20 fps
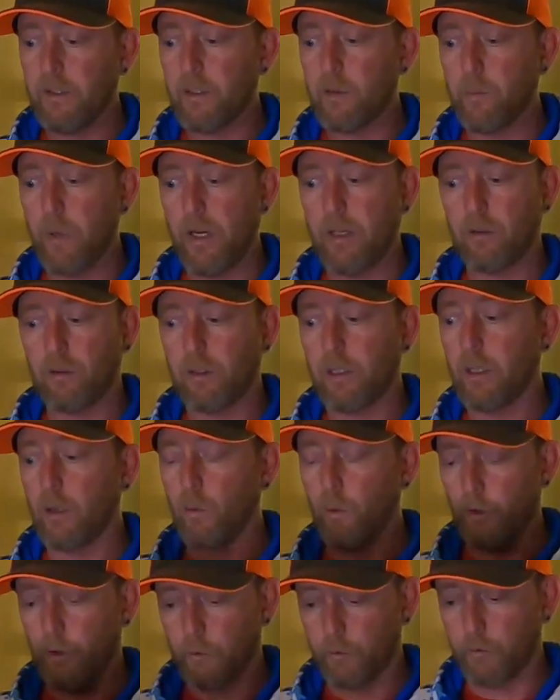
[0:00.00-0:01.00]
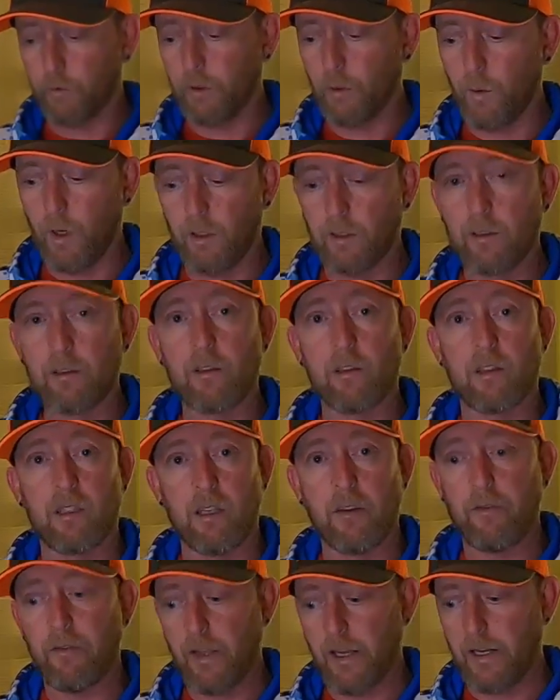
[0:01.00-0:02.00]
base layer works really well. It's a
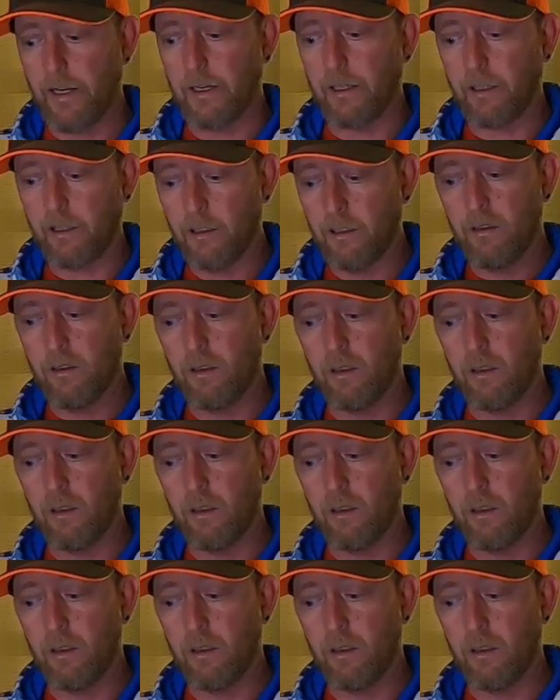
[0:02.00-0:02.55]
synthetic